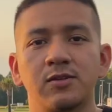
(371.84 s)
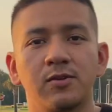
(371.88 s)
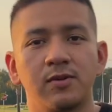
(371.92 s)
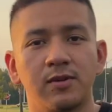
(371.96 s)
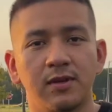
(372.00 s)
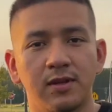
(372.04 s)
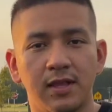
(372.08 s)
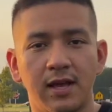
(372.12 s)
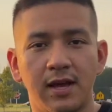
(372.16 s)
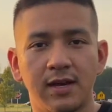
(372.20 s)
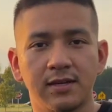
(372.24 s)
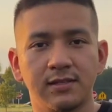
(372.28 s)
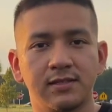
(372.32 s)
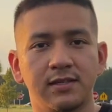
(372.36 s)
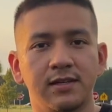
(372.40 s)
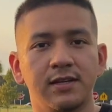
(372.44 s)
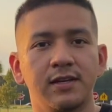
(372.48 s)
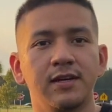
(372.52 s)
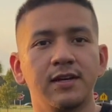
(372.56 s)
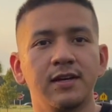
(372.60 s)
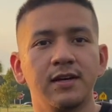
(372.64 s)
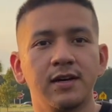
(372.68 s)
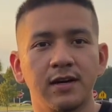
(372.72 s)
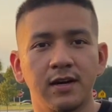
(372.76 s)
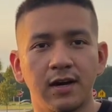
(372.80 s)
the last
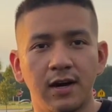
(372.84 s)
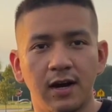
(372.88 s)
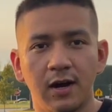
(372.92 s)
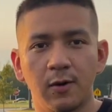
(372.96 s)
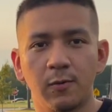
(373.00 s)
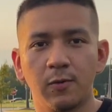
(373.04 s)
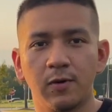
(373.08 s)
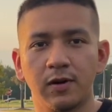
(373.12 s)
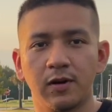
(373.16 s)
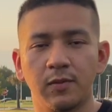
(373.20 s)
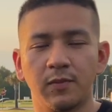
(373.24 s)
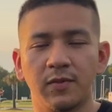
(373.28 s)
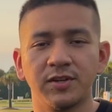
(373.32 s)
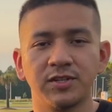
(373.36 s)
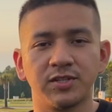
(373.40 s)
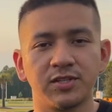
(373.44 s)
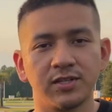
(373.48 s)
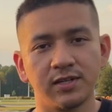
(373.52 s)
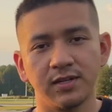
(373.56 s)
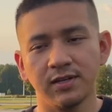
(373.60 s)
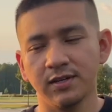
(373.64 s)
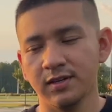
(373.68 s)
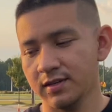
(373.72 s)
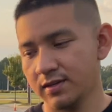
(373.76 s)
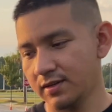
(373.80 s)
thing I want to
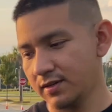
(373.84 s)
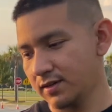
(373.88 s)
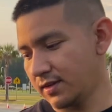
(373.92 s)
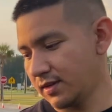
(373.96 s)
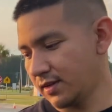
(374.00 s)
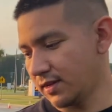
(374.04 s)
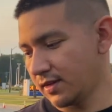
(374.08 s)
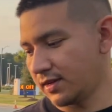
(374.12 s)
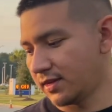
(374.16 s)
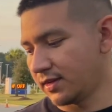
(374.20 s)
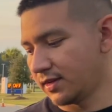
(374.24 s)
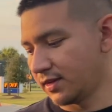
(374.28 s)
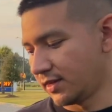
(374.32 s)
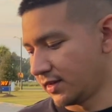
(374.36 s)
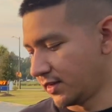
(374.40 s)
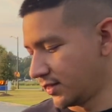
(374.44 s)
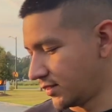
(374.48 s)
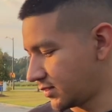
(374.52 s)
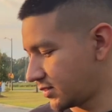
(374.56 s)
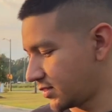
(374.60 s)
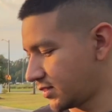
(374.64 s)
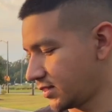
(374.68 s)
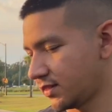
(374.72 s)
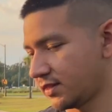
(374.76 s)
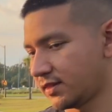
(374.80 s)
mention
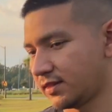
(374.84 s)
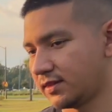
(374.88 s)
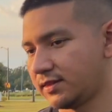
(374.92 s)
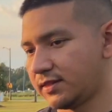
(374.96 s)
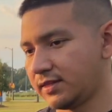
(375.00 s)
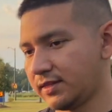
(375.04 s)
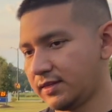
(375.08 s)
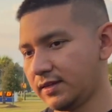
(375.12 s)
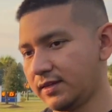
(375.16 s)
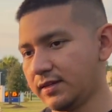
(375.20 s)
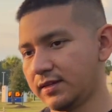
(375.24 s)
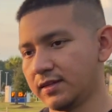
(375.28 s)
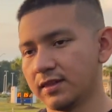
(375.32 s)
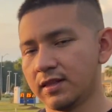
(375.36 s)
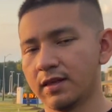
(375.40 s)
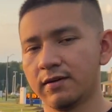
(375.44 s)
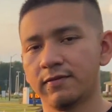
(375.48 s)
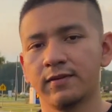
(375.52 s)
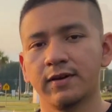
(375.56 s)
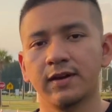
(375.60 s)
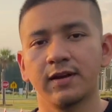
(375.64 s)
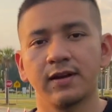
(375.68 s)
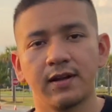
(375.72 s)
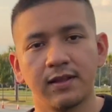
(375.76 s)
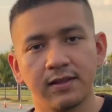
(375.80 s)
is the lift
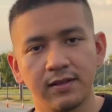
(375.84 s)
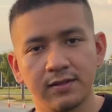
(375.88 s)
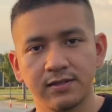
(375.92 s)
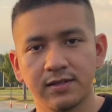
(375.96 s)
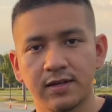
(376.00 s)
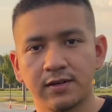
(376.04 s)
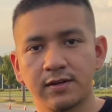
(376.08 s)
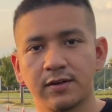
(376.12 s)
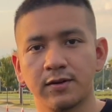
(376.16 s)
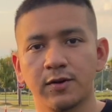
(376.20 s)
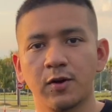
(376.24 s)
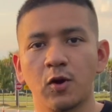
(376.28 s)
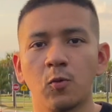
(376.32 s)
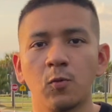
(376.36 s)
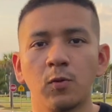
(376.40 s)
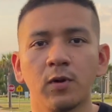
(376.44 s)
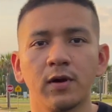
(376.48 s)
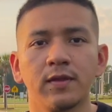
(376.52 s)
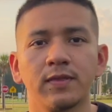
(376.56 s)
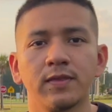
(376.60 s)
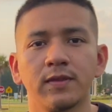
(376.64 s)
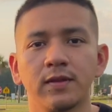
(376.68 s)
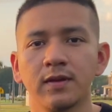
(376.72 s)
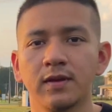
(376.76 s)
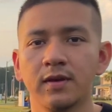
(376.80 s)
kit I decided to go with.
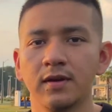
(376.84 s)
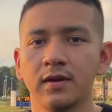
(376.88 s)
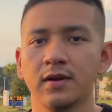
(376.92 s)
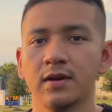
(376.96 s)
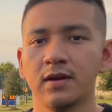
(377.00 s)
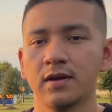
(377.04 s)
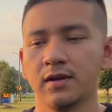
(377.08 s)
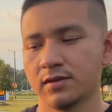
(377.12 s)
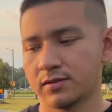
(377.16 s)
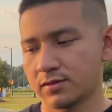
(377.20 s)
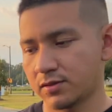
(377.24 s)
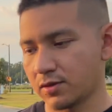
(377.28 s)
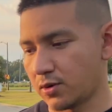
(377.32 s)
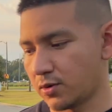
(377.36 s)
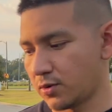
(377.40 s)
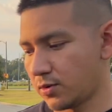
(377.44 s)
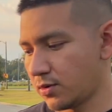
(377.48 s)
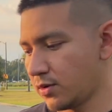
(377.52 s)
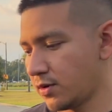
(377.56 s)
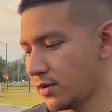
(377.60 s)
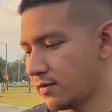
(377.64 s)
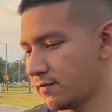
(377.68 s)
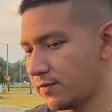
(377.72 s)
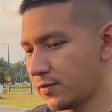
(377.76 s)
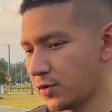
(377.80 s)
So
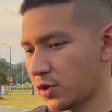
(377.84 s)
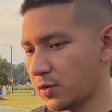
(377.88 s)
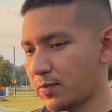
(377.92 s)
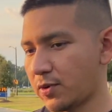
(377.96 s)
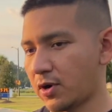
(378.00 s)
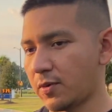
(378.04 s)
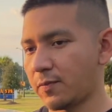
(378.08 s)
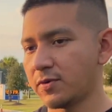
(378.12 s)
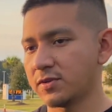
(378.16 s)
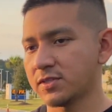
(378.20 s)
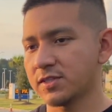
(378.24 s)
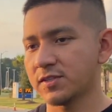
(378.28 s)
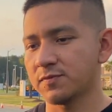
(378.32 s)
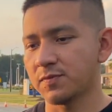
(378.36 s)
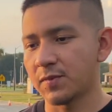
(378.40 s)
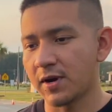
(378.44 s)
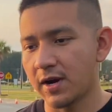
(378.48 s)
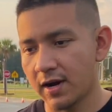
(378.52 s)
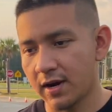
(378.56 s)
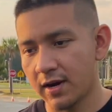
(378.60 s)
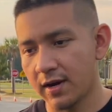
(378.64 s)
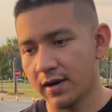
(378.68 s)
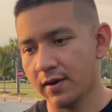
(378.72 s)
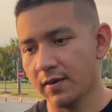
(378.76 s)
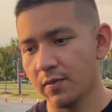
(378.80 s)
for the purpose of
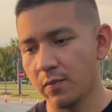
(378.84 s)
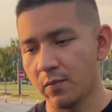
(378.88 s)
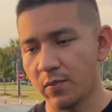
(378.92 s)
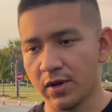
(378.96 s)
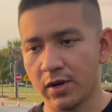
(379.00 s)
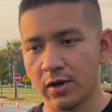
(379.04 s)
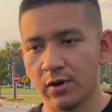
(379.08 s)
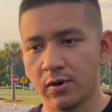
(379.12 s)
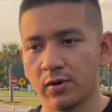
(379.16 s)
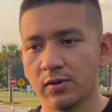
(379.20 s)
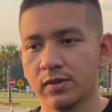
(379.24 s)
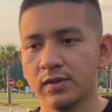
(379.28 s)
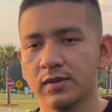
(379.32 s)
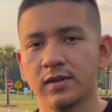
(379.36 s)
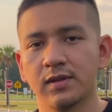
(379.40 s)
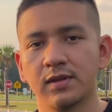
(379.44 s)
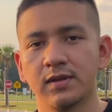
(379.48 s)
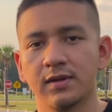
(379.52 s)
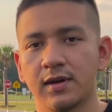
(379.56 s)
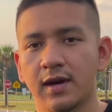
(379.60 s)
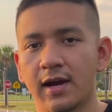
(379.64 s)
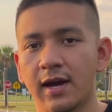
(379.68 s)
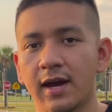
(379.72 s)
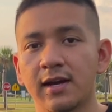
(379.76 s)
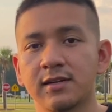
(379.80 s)
my build,
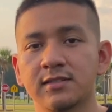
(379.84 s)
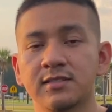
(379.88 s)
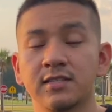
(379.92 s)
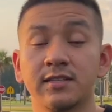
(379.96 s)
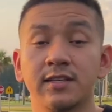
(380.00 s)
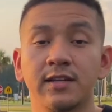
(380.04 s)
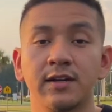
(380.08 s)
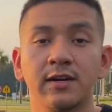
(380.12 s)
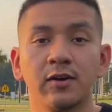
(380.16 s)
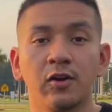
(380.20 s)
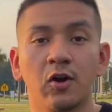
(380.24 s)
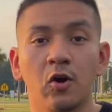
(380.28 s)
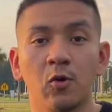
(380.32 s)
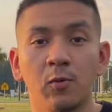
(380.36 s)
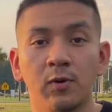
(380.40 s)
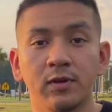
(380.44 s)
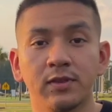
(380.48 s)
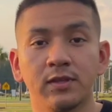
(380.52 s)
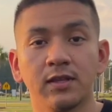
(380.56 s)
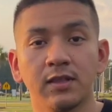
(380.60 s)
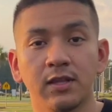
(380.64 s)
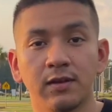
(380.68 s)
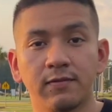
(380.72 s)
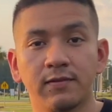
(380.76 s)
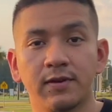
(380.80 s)
I actually didn't go with
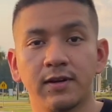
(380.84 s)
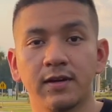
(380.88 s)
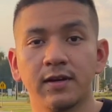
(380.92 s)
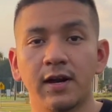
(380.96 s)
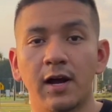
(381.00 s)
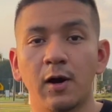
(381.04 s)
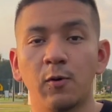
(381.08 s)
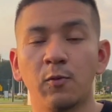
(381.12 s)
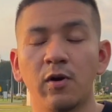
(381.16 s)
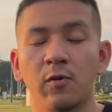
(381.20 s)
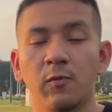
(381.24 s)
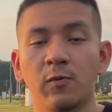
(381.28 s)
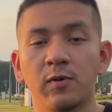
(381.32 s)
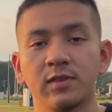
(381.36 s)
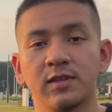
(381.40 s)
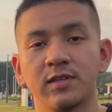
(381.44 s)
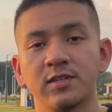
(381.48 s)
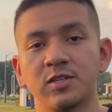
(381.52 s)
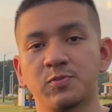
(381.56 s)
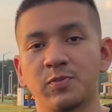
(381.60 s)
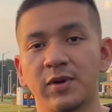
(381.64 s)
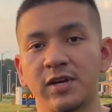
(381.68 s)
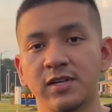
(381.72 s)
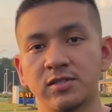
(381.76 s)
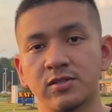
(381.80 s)
the lift kit. I went with the
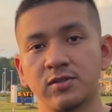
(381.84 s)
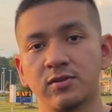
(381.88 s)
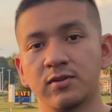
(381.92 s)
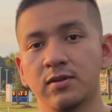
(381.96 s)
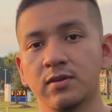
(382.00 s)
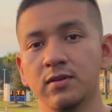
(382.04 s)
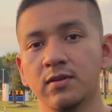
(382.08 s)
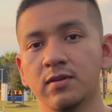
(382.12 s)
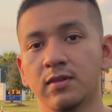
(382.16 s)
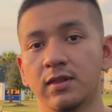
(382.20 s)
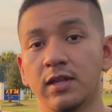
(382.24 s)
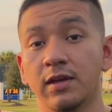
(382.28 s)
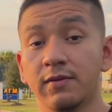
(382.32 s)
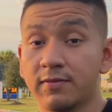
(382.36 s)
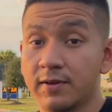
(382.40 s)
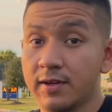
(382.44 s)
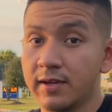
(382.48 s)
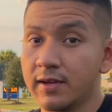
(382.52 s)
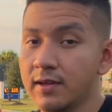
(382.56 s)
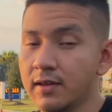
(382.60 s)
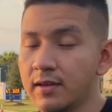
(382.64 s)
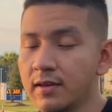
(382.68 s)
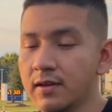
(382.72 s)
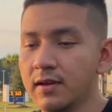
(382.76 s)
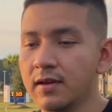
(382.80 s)
spacer lift
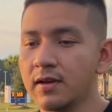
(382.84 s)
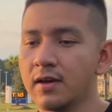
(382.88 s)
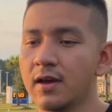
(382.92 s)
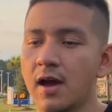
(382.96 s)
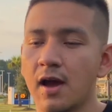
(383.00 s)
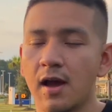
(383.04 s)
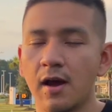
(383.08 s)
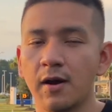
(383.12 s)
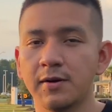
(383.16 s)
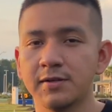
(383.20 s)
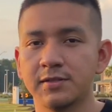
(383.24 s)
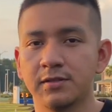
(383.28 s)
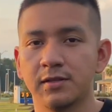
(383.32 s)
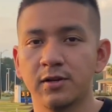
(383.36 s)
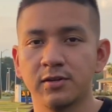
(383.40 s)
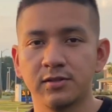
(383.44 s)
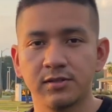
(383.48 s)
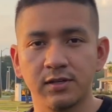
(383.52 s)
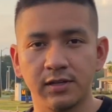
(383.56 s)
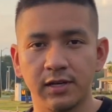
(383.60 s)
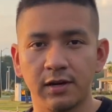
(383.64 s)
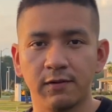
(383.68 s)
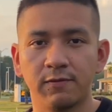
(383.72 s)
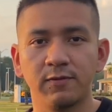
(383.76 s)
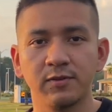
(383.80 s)
kit. There's a
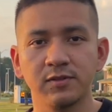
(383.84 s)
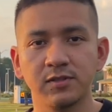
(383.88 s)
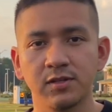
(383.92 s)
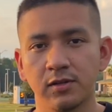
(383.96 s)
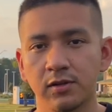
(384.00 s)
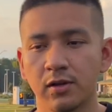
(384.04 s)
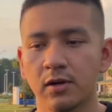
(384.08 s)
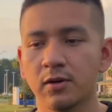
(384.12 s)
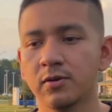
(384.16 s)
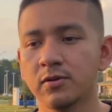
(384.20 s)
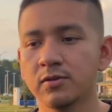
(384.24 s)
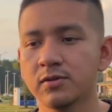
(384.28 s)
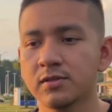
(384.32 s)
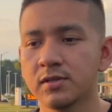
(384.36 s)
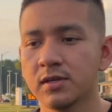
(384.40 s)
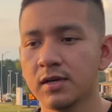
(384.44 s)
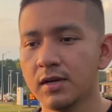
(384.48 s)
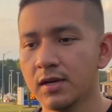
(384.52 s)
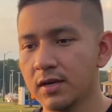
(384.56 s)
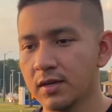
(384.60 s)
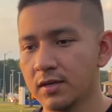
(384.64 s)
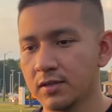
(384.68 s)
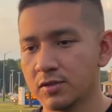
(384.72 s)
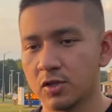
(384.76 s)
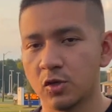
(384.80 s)
difference in those.
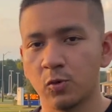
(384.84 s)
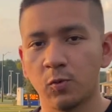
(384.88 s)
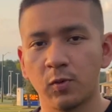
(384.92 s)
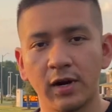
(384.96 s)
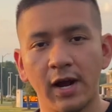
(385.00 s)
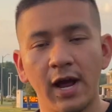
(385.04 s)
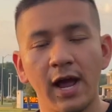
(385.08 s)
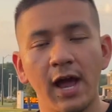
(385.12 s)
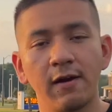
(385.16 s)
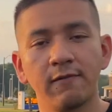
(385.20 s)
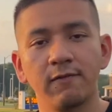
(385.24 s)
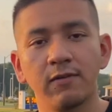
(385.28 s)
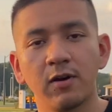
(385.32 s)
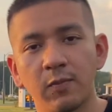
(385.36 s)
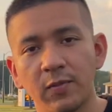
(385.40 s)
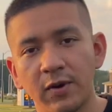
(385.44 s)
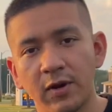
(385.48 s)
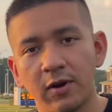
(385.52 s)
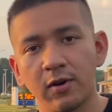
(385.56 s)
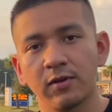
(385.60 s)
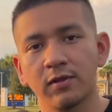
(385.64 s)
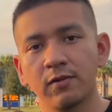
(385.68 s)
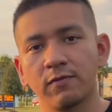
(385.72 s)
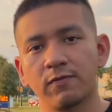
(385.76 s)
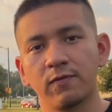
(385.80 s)
So what I have up
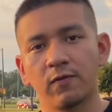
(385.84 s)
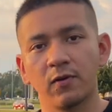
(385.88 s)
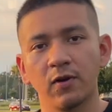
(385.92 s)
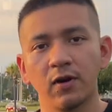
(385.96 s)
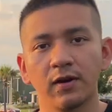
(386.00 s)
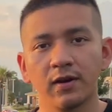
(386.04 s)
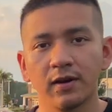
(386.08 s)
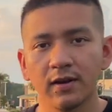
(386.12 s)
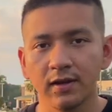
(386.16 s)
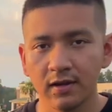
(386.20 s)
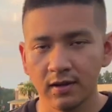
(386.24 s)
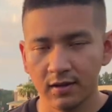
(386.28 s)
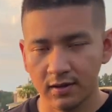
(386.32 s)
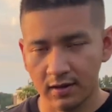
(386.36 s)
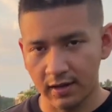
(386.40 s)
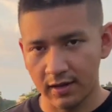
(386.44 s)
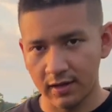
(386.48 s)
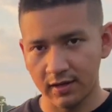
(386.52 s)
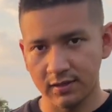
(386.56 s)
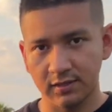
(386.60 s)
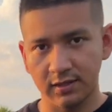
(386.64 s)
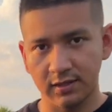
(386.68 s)
here in the front is